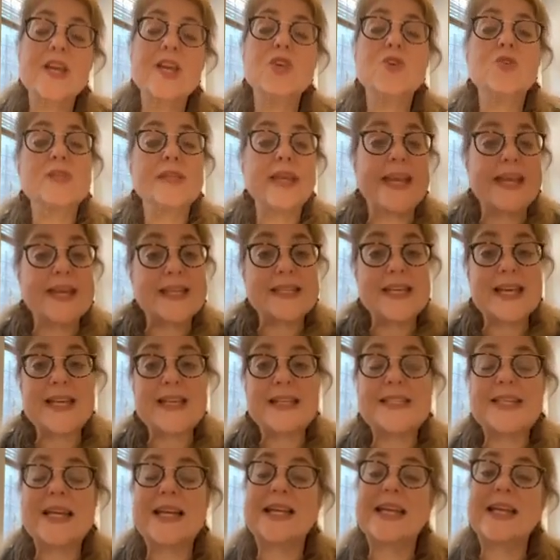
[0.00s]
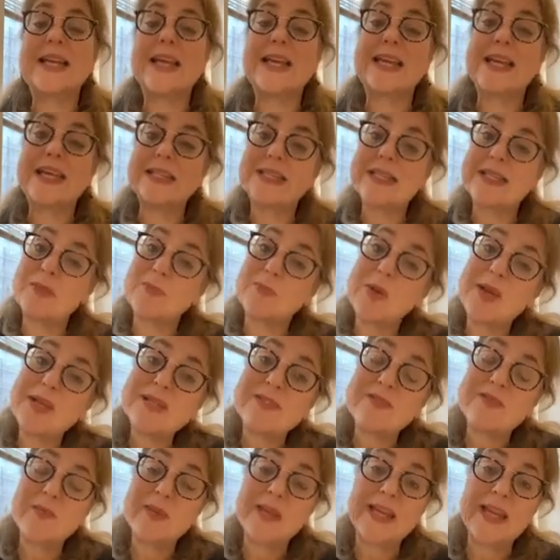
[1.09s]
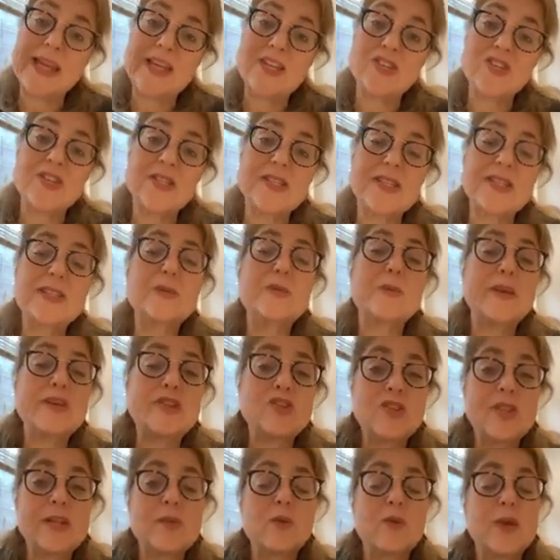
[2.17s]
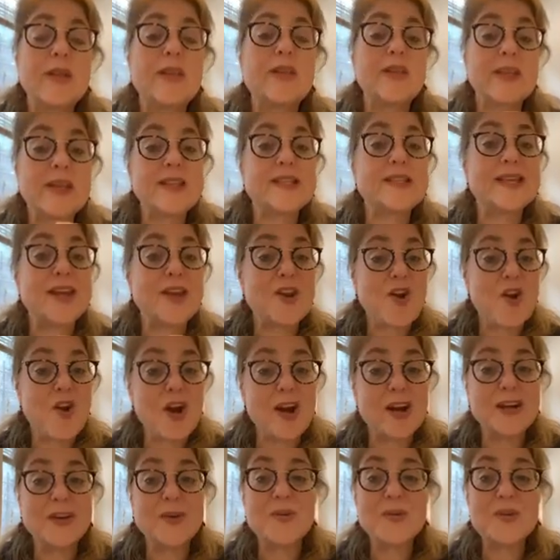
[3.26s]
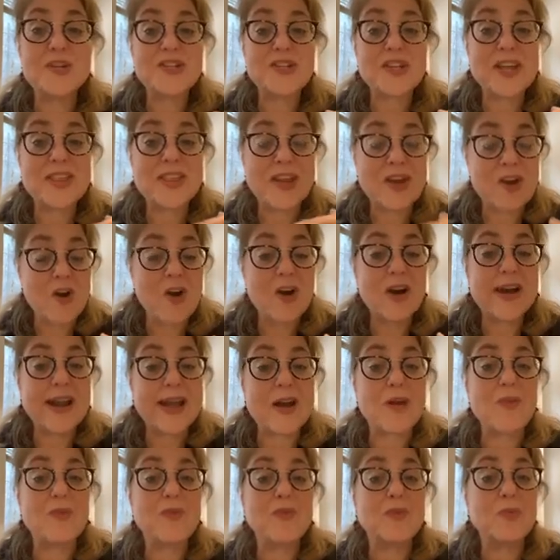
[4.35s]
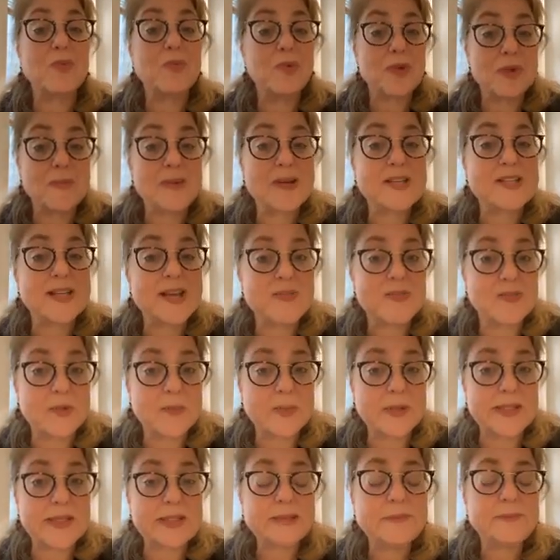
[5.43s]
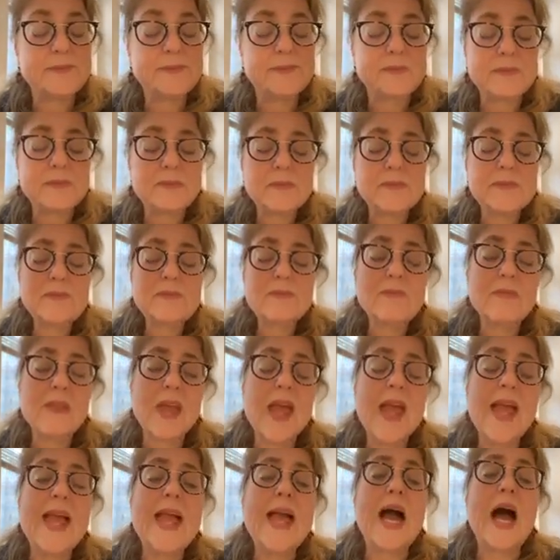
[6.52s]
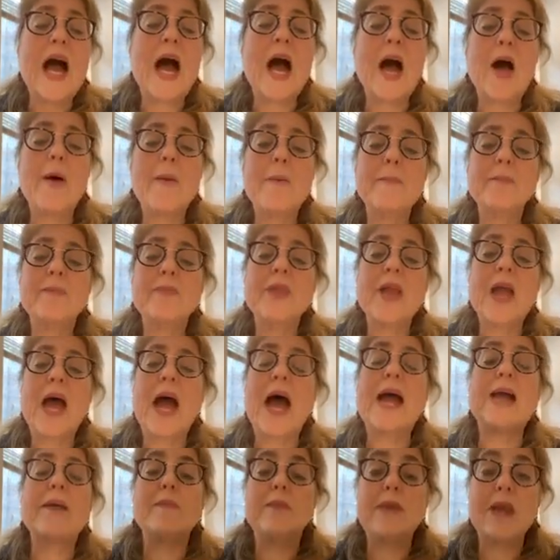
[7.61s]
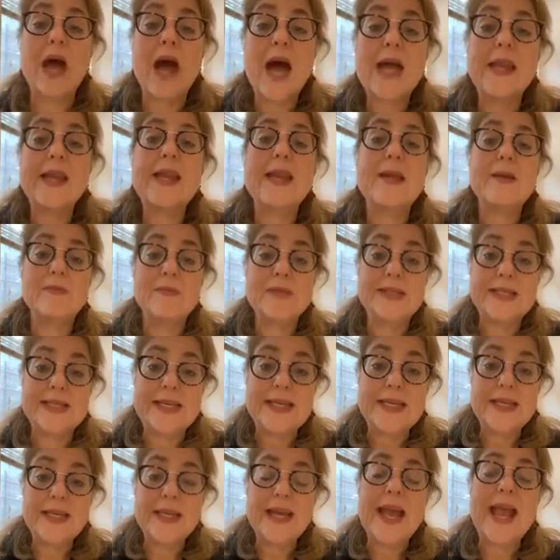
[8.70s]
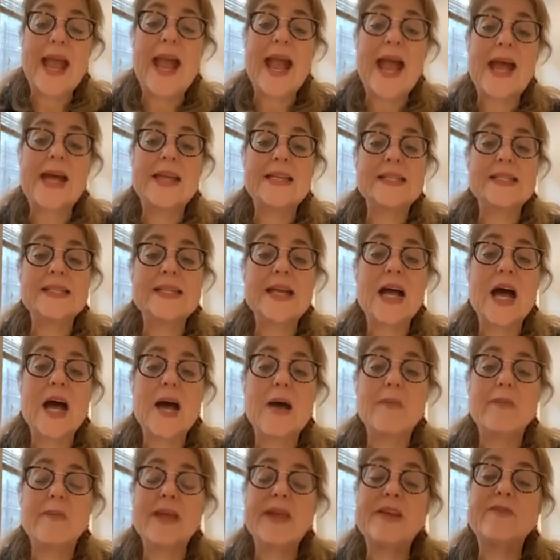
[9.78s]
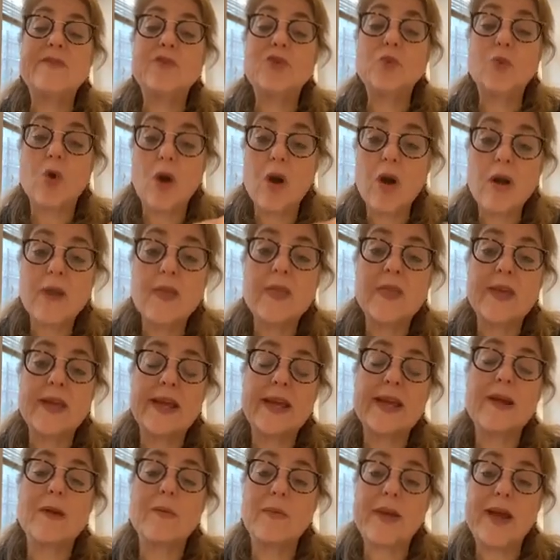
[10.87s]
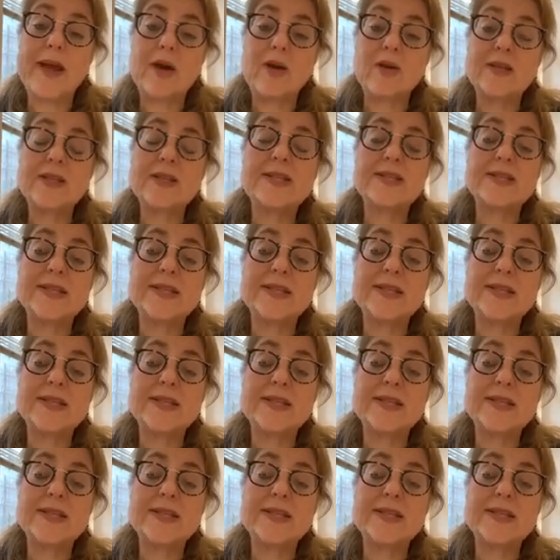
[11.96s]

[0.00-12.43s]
using anti-anxiety and antidepressive medications, especially when things get hard, which they are now for pretty much everybody. I am not an MD, and if you are thinking about